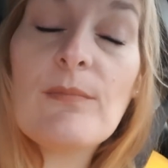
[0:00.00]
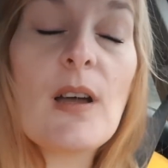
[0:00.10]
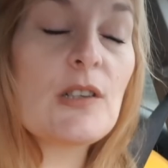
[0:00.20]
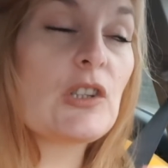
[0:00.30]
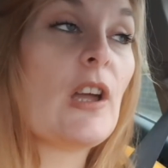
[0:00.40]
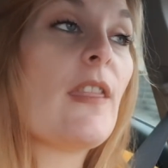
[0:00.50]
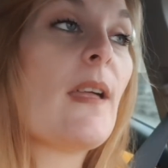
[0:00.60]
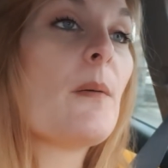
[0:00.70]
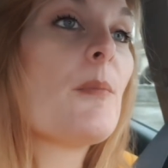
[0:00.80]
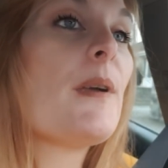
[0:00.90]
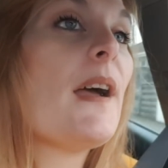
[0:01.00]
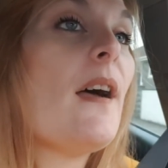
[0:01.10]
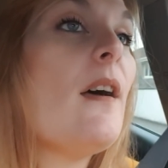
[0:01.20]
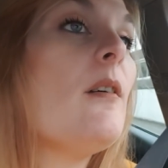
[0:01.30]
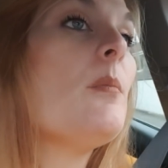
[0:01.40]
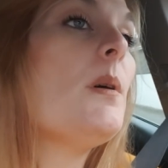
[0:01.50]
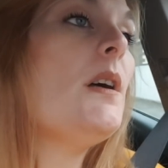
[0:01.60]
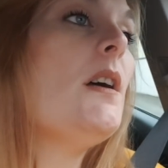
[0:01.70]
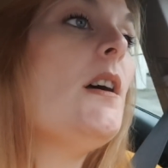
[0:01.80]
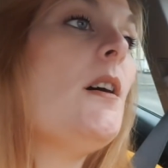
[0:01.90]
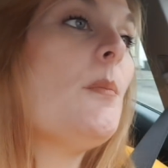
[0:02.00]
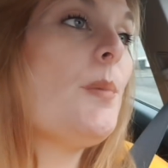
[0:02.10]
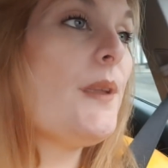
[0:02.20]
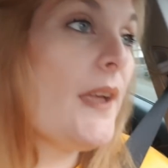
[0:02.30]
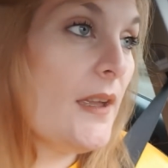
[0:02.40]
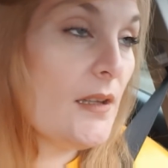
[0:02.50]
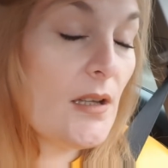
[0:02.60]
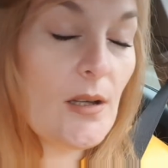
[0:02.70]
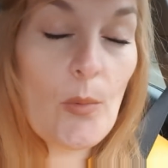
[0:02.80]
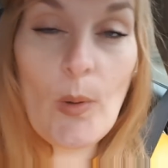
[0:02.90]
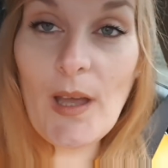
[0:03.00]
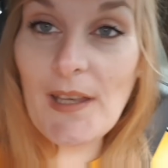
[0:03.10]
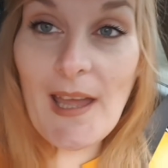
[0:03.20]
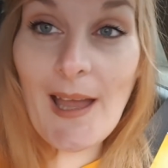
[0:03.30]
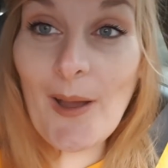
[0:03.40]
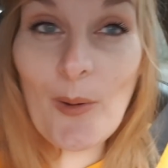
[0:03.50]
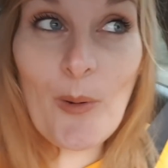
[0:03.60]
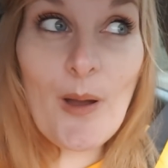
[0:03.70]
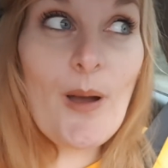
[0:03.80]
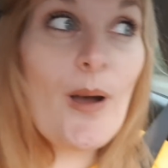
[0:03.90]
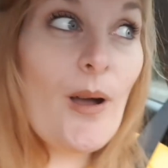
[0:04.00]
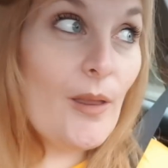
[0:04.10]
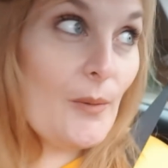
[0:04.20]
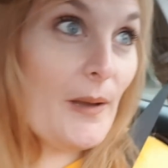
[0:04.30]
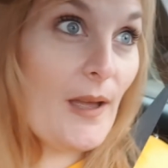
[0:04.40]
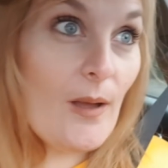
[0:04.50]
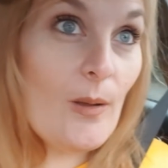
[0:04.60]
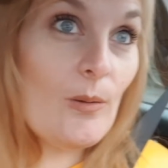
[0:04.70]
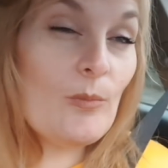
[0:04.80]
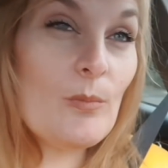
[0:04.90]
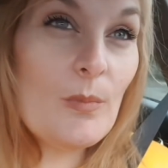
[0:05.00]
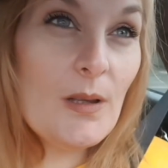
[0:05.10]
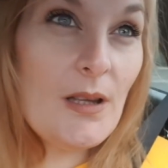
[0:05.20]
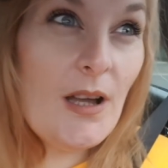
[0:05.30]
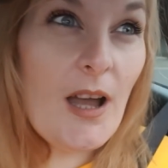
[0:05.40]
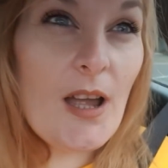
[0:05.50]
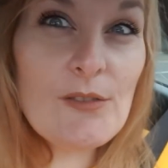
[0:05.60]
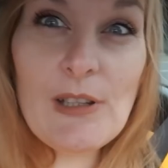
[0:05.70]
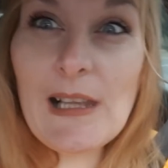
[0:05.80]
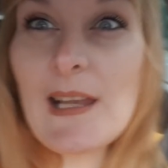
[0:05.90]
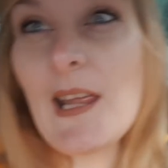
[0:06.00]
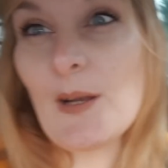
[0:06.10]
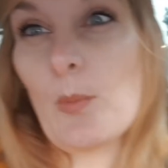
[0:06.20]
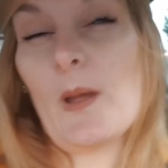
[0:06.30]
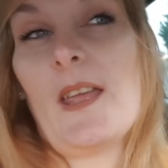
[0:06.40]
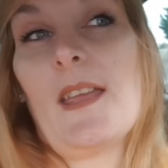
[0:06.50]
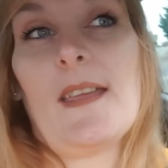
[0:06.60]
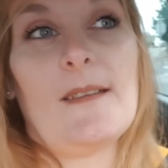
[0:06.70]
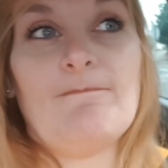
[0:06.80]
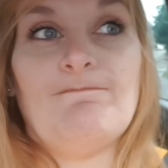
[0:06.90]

I'll show you that when we get home. But yeah, we are now on the way home. I really need a wee,